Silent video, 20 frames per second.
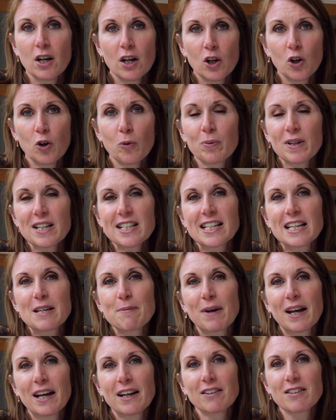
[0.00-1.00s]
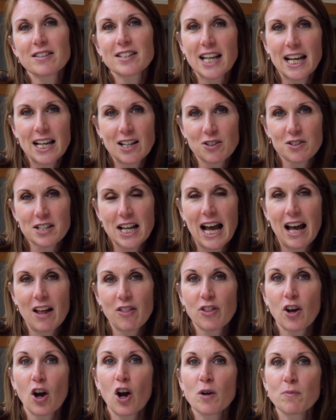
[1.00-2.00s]
or please email
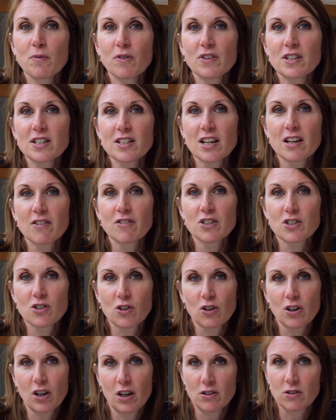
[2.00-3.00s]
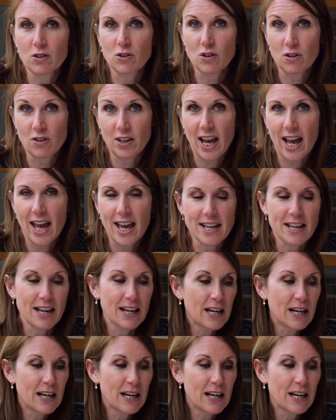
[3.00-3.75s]
sales@thehomeofinteriors.co.uk.